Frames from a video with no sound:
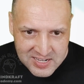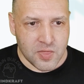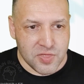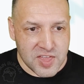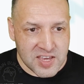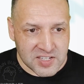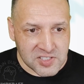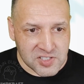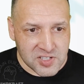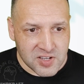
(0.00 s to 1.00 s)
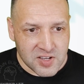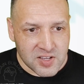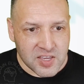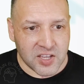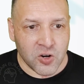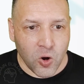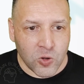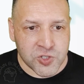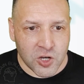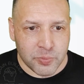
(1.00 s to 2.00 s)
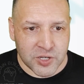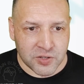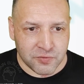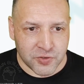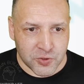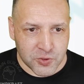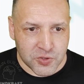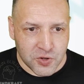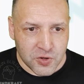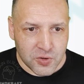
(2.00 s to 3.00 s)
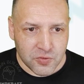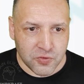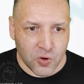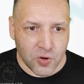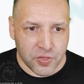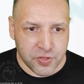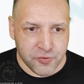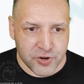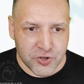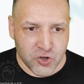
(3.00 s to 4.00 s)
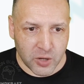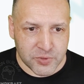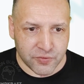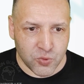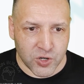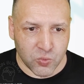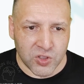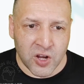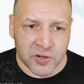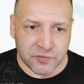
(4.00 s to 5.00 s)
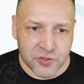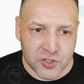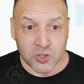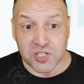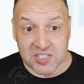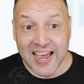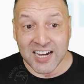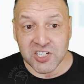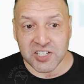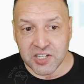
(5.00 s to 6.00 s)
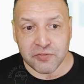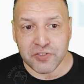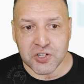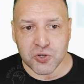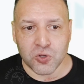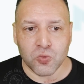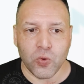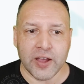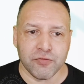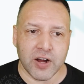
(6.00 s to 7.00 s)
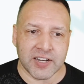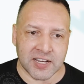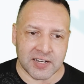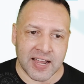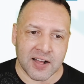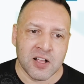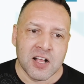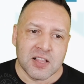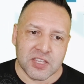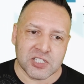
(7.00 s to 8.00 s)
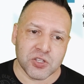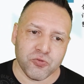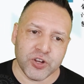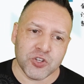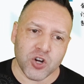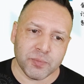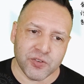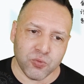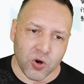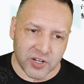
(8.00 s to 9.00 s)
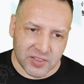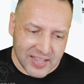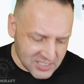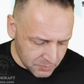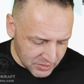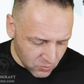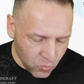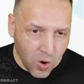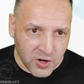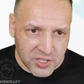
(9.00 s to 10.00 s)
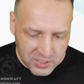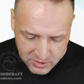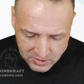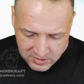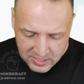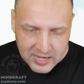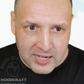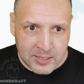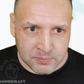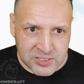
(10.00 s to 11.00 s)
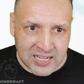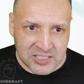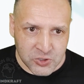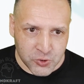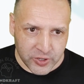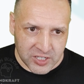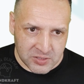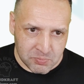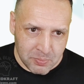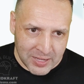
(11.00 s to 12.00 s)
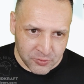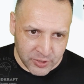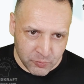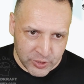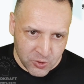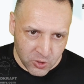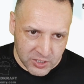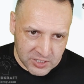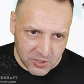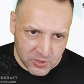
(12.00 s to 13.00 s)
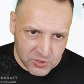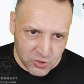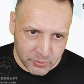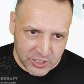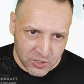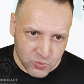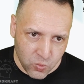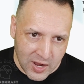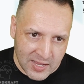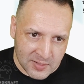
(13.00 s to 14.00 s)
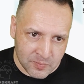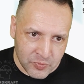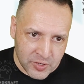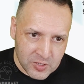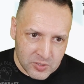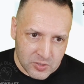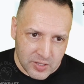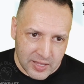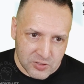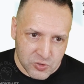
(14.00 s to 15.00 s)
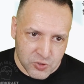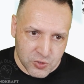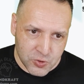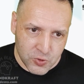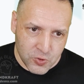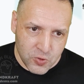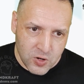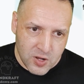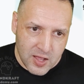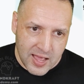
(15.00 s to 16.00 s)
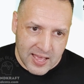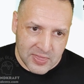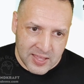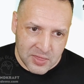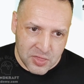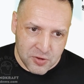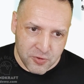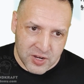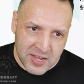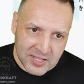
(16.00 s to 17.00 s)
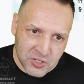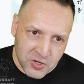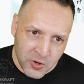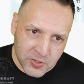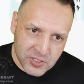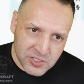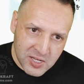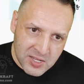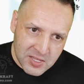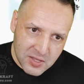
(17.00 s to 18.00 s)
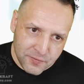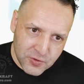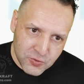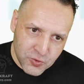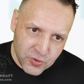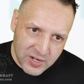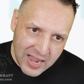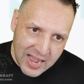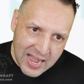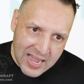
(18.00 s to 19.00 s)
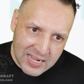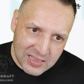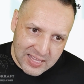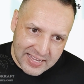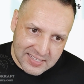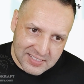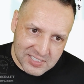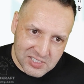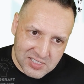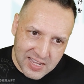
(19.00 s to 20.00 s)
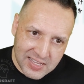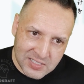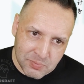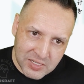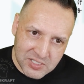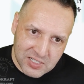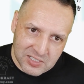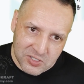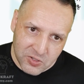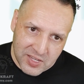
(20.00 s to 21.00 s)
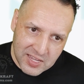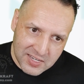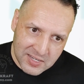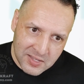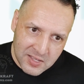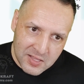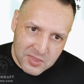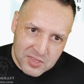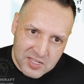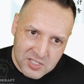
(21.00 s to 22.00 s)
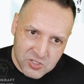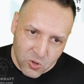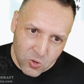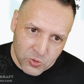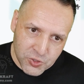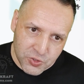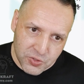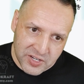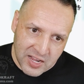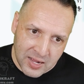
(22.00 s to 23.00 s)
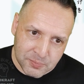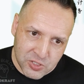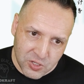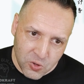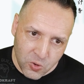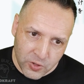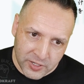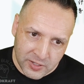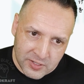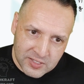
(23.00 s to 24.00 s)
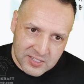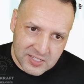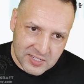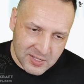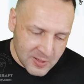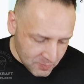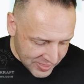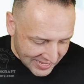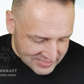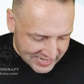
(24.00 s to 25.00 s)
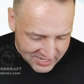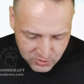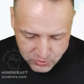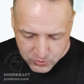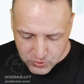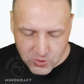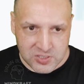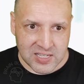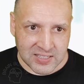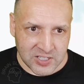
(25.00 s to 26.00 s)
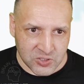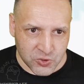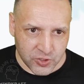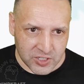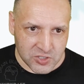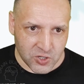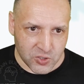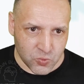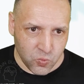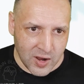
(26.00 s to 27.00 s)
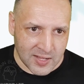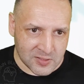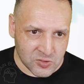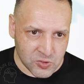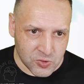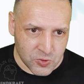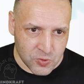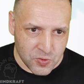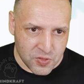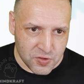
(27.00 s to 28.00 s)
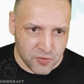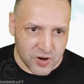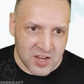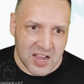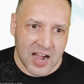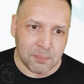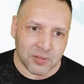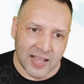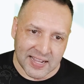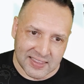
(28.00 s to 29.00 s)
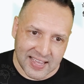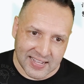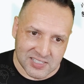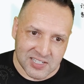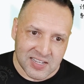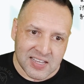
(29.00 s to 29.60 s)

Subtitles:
This can also be confused for 3 drops of water. Well, not confused, because it's actually an official way of writing it. Now, these 3 drops of water, that's a bit wonky. Sandian shui in Mandarin, we call it. It normally goes 1, 2, and then 3. And you notice if you drew an arc like this, and basically you're getting these all shooting up to the corner here. That's how you do your sandian shui. So it's 1, 2, 3 up like that.